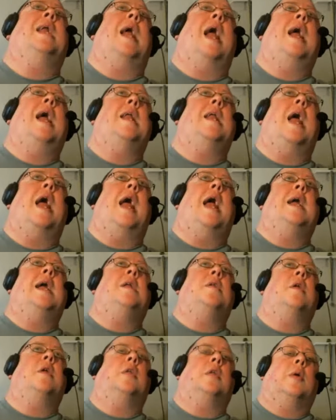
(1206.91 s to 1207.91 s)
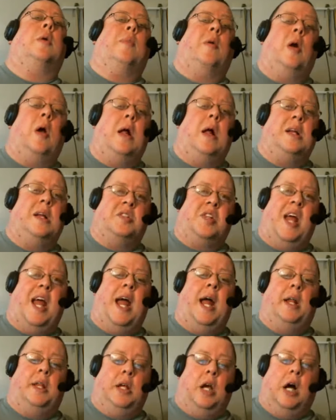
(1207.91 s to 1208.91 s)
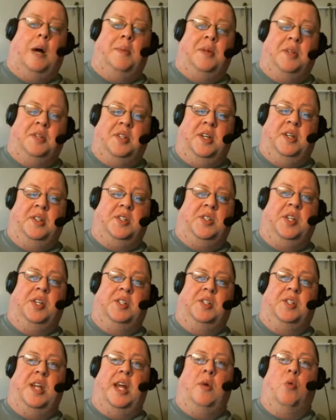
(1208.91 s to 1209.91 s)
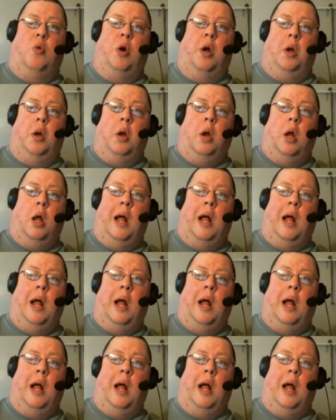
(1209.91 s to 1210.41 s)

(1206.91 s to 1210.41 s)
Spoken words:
and LeBron has had common sense since day one.